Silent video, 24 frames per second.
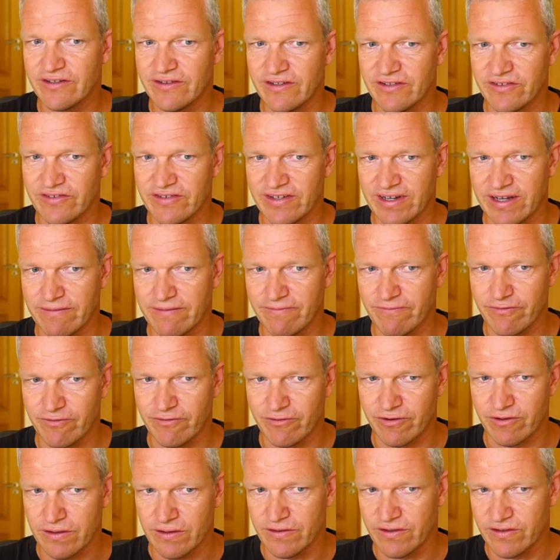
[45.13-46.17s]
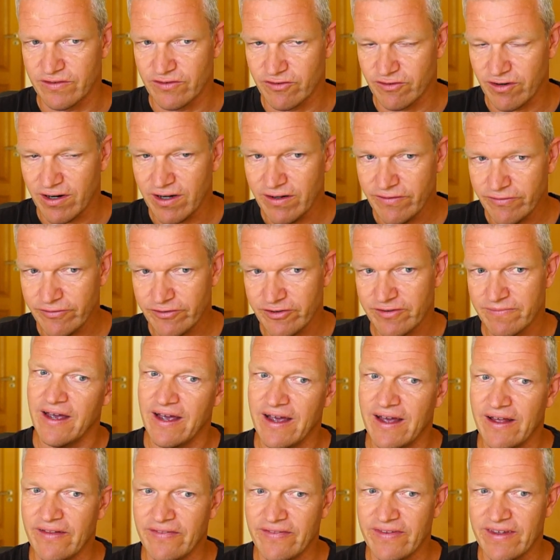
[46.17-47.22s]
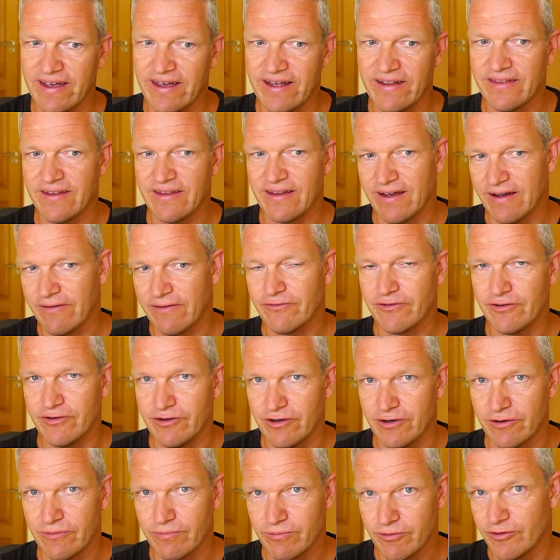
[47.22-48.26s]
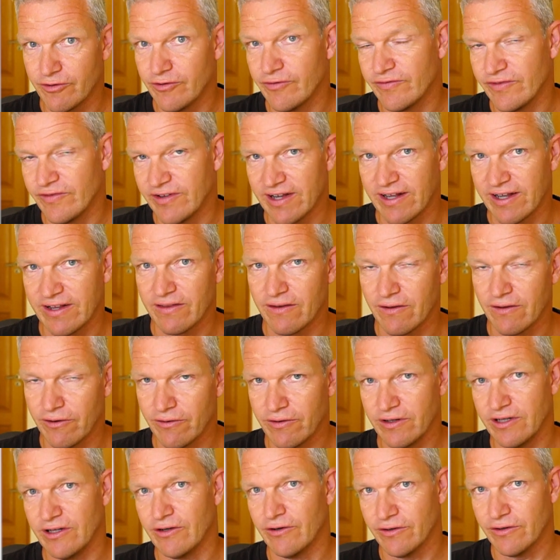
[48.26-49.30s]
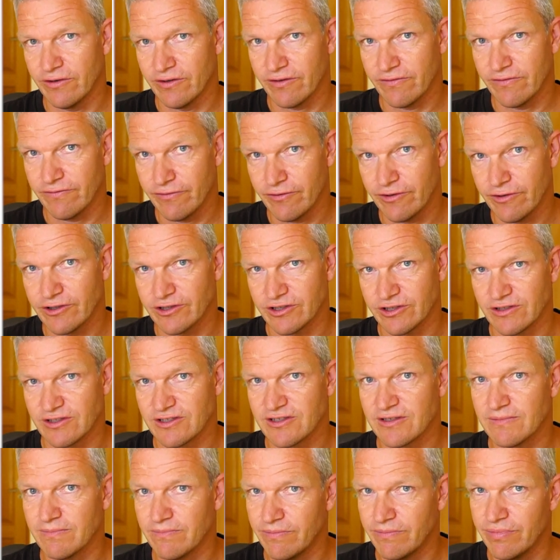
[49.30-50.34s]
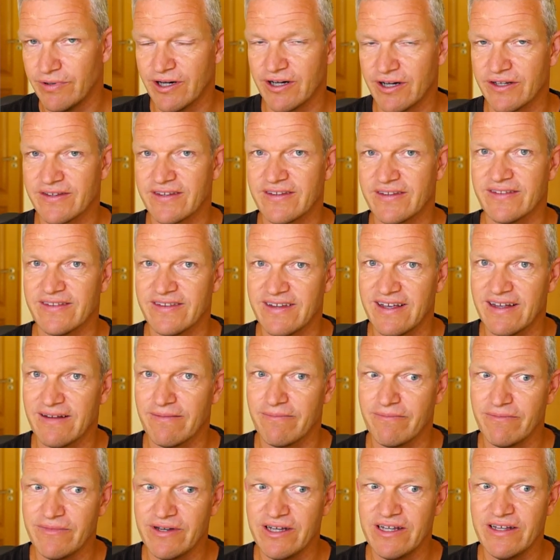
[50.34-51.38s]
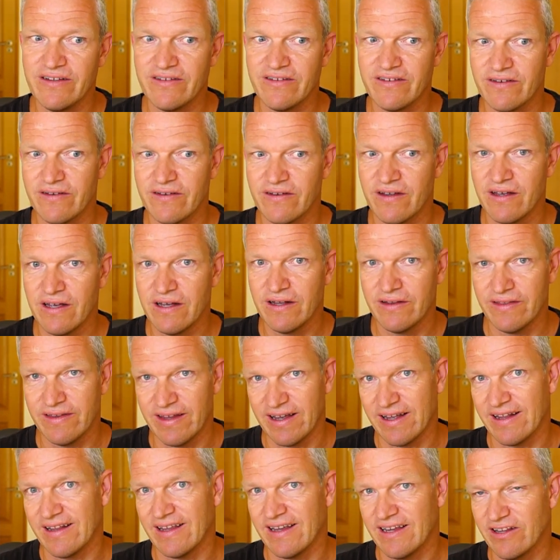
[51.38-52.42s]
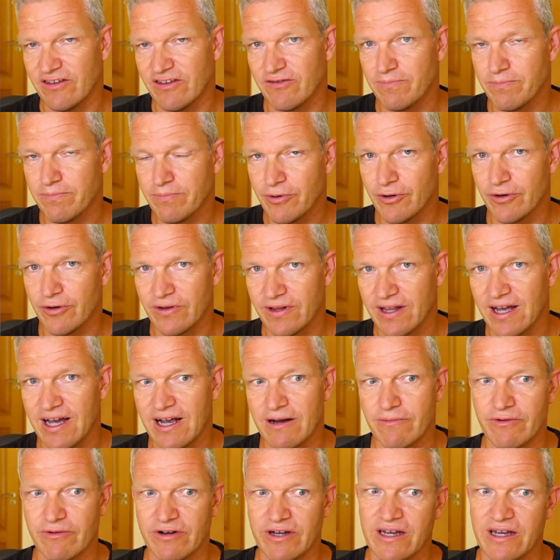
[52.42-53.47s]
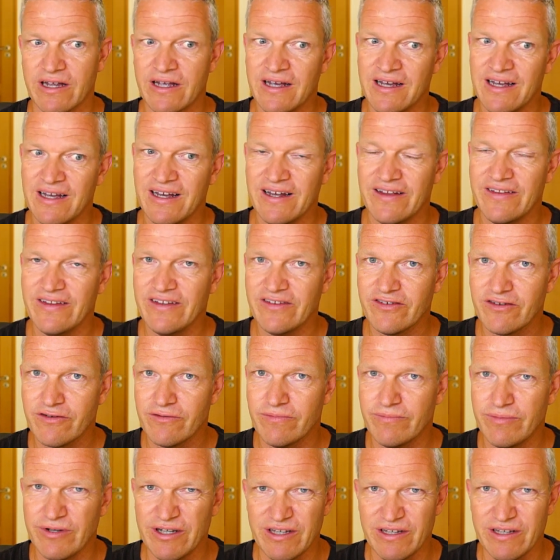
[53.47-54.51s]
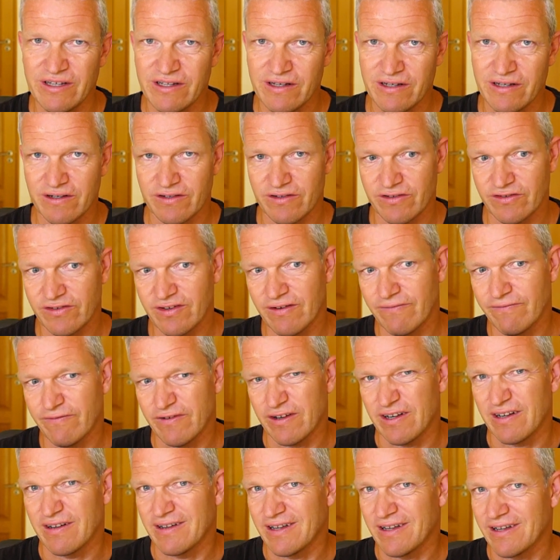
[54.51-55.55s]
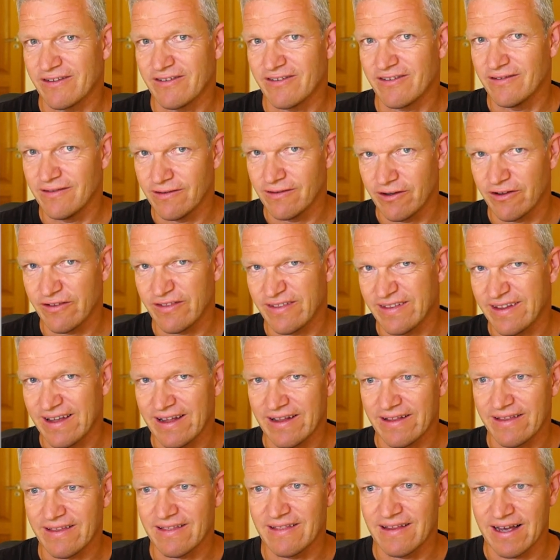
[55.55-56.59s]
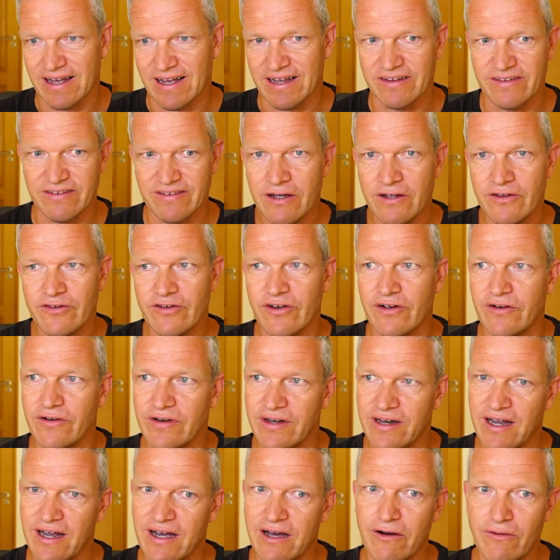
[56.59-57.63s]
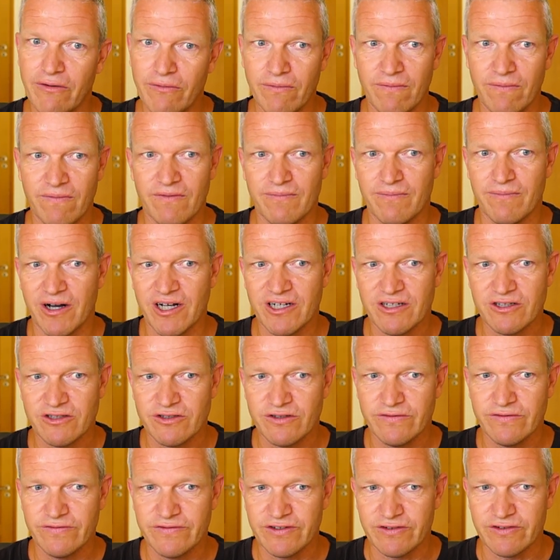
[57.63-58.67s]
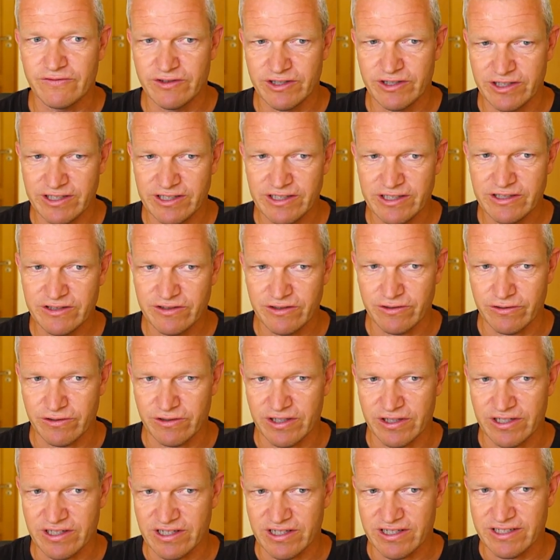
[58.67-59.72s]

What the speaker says: the same for the drafts. And then after you approve, then only 100 versions. But that means that it's per library. This could be something that's not that nice. So now Microsoft released, or at